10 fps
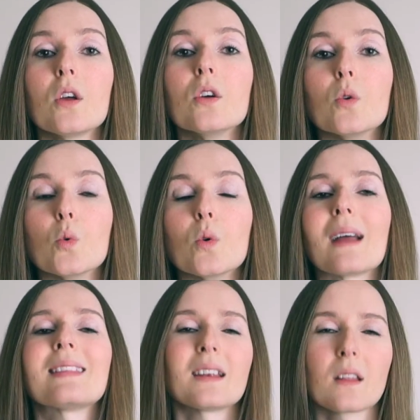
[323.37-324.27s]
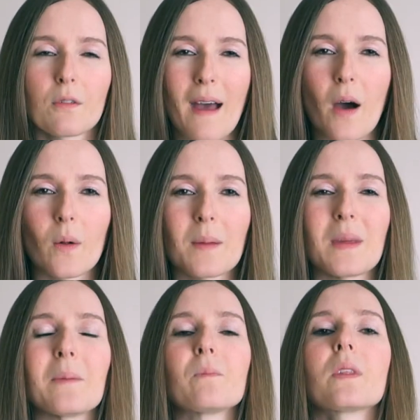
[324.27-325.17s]
oo, at the end of the vowel, I
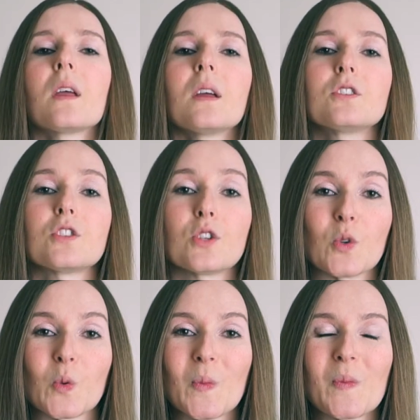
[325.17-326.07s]
mean, to.